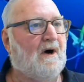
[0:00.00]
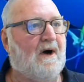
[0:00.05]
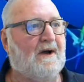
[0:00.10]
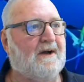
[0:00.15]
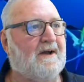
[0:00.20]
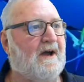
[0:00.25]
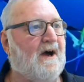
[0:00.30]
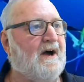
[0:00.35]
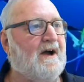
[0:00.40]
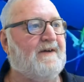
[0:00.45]

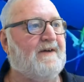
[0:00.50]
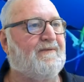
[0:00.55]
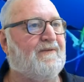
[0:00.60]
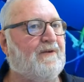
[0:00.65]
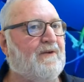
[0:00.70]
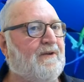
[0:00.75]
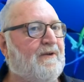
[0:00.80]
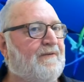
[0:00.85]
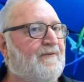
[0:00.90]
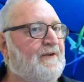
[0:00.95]
Okay,
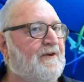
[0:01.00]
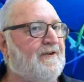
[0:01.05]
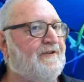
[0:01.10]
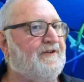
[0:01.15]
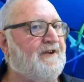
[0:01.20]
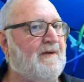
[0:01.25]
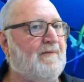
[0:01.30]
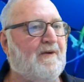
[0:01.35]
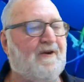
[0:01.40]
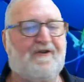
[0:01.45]
for the first
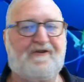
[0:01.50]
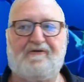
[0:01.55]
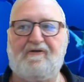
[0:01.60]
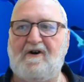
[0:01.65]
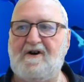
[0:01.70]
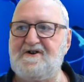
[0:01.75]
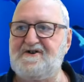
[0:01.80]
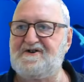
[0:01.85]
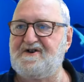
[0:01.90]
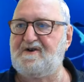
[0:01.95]

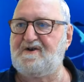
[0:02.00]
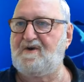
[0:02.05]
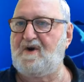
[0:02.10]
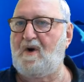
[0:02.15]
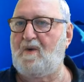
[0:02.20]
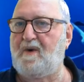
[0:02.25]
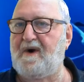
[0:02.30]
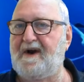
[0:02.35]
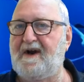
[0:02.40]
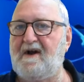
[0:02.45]
demonstration,
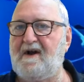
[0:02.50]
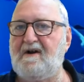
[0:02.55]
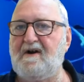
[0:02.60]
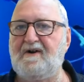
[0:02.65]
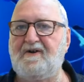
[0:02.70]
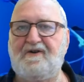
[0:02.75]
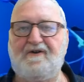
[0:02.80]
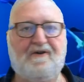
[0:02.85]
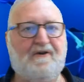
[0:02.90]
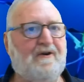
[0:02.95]
we're
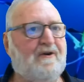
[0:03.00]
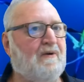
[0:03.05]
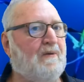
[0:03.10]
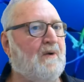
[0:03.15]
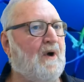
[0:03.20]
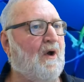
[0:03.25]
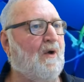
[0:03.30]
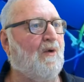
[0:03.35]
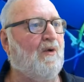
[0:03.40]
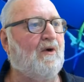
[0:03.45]
going
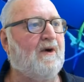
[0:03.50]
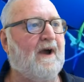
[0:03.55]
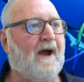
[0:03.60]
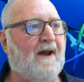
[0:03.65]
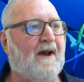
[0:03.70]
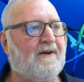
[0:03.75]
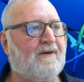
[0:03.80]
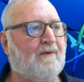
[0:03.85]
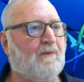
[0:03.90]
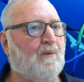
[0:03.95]
to look
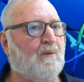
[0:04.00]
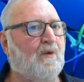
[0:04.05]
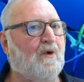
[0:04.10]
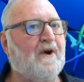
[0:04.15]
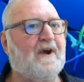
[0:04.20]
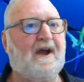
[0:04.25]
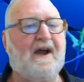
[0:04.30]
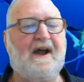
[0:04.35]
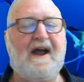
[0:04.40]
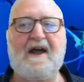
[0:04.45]
at
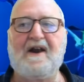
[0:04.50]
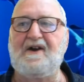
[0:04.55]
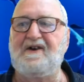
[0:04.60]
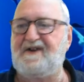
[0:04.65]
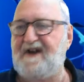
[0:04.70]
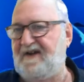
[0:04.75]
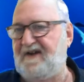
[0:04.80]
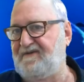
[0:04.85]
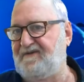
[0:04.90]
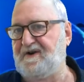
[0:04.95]
working out a
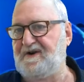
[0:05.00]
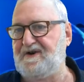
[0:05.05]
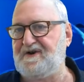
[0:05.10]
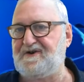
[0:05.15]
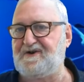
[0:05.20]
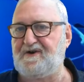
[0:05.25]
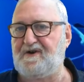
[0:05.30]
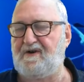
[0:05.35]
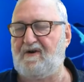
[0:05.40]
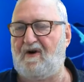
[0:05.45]

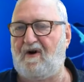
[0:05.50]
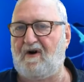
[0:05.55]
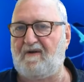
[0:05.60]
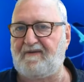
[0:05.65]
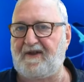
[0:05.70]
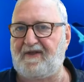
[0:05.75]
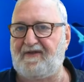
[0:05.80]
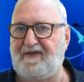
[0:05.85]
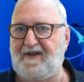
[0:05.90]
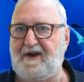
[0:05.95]
definition of
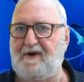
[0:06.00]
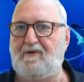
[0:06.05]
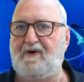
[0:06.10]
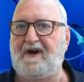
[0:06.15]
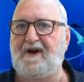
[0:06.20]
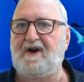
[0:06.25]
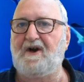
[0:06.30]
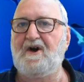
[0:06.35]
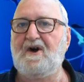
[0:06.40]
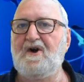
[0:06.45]
a
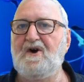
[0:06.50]
theory